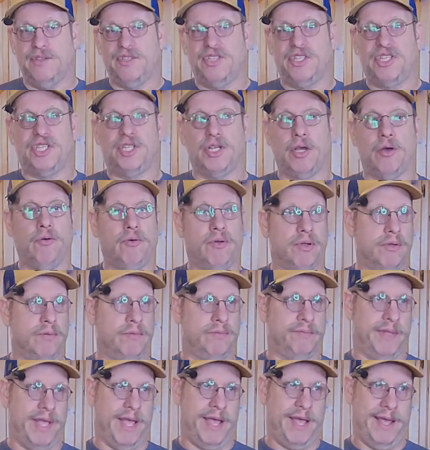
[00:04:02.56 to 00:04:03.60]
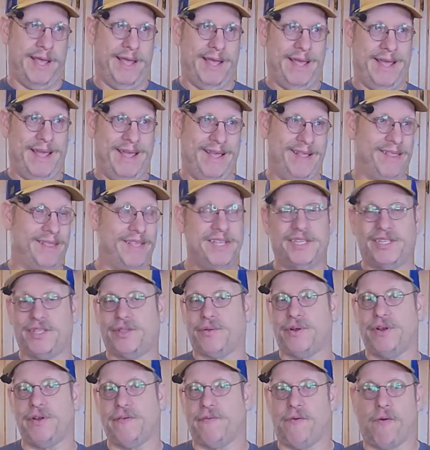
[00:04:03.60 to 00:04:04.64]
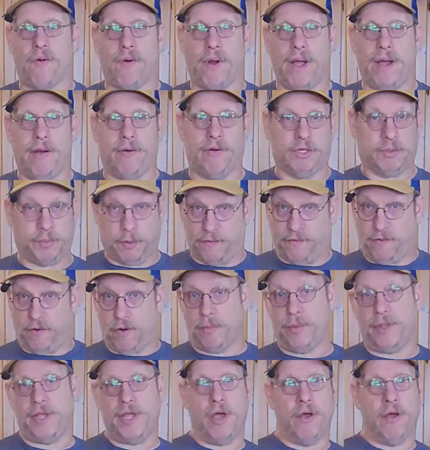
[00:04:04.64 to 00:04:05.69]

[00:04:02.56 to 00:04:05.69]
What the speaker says: soak them at least 3 or 4 hours, preferably